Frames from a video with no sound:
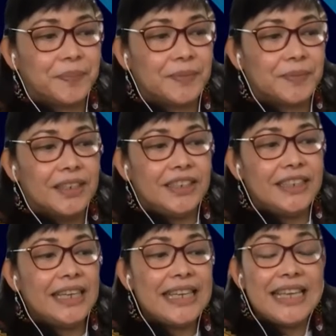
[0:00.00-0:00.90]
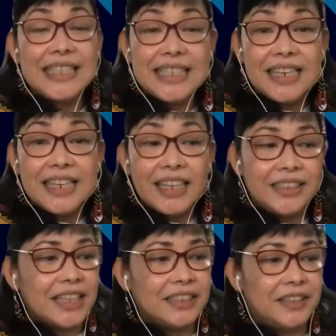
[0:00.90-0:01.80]
She can easily
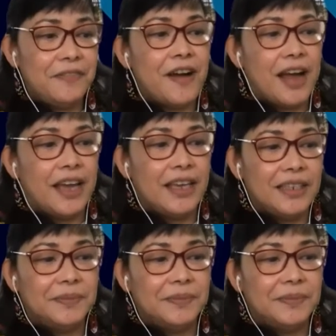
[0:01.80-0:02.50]
identify